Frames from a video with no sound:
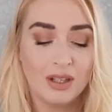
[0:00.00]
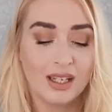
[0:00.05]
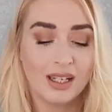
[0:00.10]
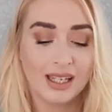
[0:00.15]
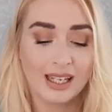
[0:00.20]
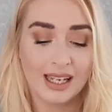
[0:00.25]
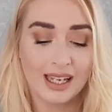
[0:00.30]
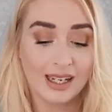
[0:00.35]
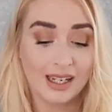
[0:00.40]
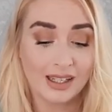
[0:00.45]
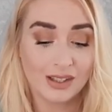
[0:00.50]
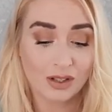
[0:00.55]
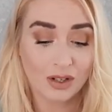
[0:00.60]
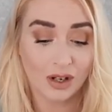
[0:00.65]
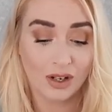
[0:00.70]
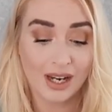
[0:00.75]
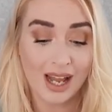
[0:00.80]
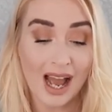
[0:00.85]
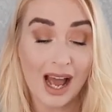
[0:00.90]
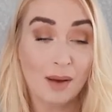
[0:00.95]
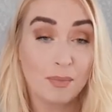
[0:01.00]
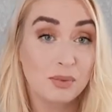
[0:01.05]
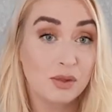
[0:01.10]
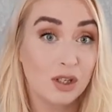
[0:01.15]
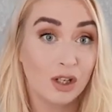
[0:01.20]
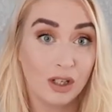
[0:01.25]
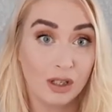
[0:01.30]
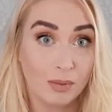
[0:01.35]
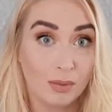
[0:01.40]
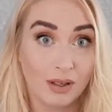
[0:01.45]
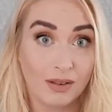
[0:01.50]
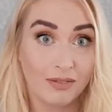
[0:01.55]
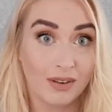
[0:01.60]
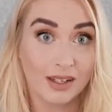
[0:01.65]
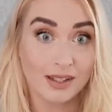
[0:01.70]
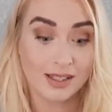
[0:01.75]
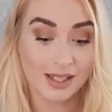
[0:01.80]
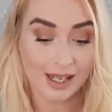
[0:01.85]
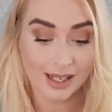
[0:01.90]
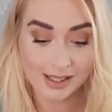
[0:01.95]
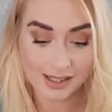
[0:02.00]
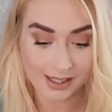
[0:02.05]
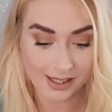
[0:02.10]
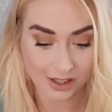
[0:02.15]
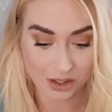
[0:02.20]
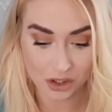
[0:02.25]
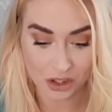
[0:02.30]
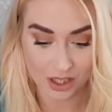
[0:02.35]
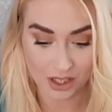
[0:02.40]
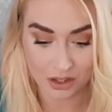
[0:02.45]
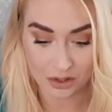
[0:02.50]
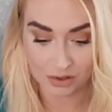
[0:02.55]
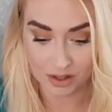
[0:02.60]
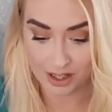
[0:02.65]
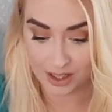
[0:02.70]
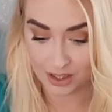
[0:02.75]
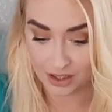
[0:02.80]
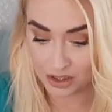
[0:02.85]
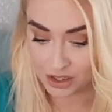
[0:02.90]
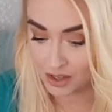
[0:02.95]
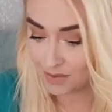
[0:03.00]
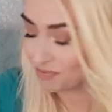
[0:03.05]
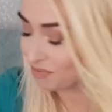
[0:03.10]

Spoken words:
Again, it's got an absolutely fantastic shade range.